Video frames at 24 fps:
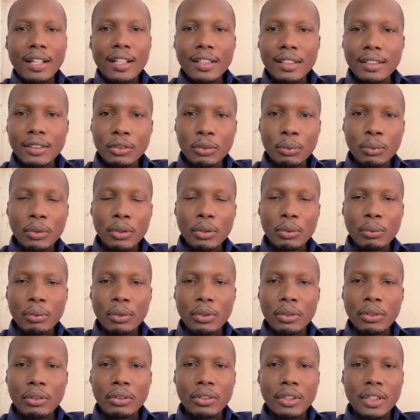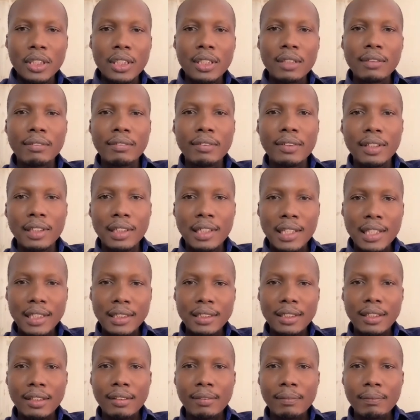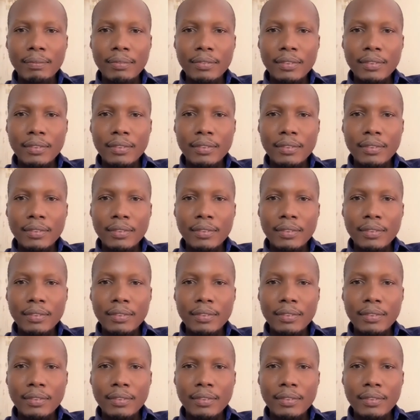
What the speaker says: dealt with when you're dealing with data.